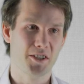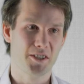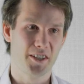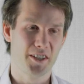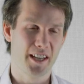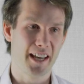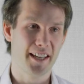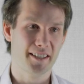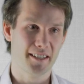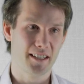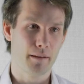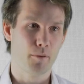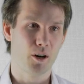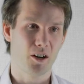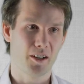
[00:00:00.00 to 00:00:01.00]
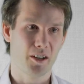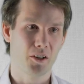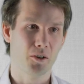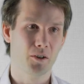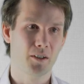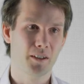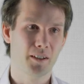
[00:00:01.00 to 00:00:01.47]
to date at Denmark
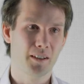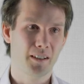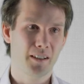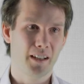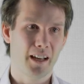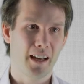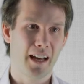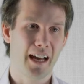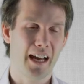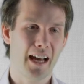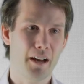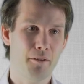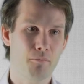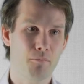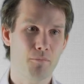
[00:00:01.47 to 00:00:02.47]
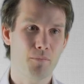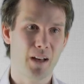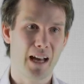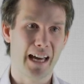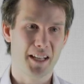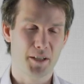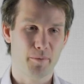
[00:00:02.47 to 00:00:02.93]
Hill. And
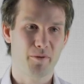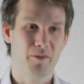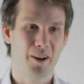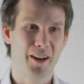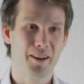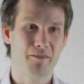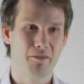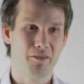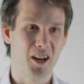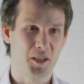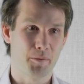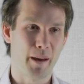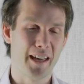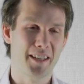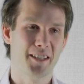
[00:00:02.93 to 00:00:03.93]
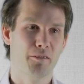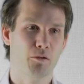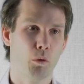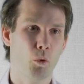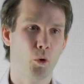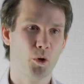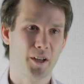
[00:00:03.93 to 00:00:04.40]
it's been very fast-paced and
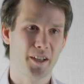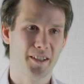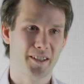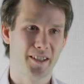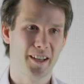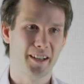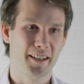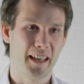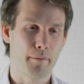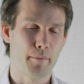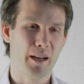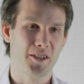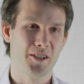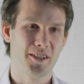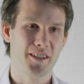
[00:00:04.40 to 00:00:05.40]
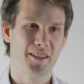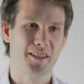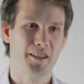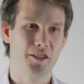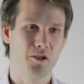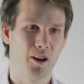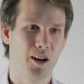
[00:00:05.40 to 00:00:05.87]
rewarding to get patients into
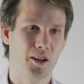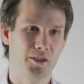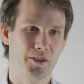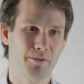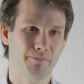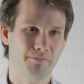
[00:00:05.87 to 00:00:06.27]
these trials.